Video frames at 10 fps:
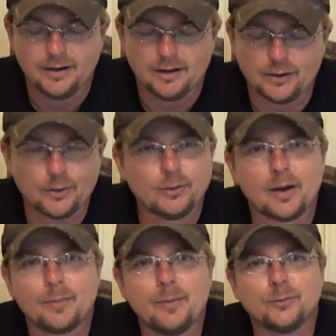I know a
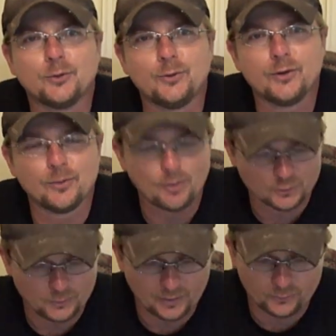lot of people tuned into the Mark
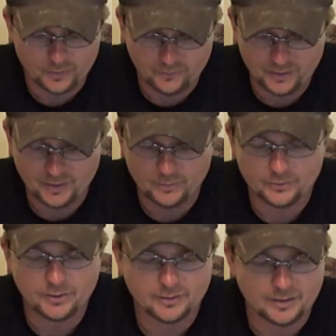23 video and
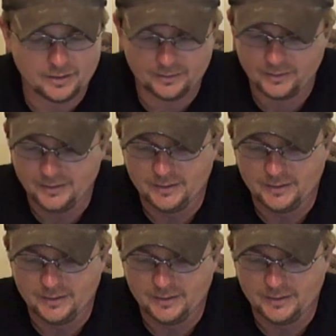thought that I